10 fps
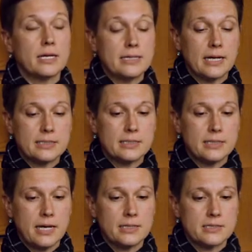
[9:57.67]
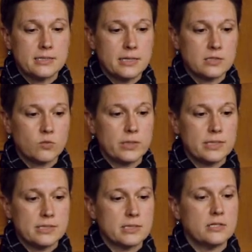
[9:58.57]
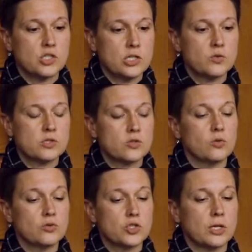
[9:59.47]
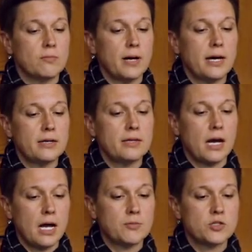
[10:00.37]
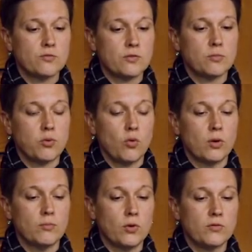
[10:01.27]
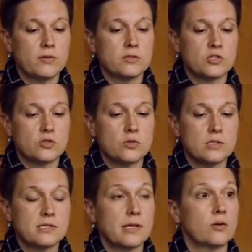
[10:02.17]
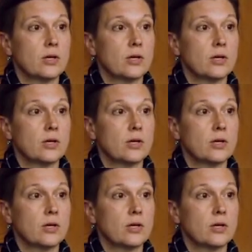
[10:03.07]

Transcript: in 1986 when he said Jesuit schools should embody the option for the poor both in the students that are